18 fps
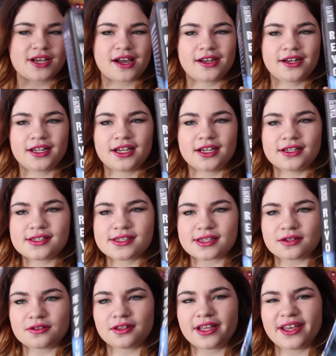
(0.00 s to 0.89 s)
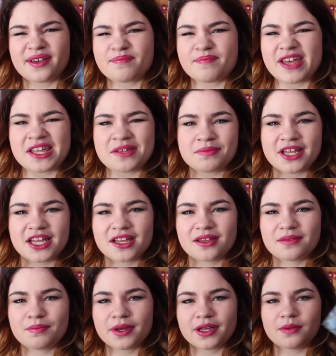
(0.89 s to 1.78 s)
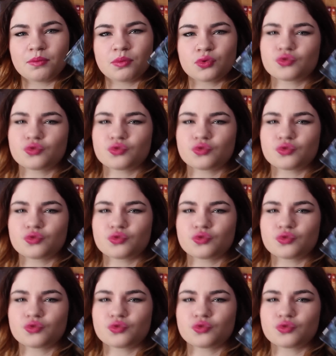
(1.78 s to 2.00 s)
tiny, so like maybe, but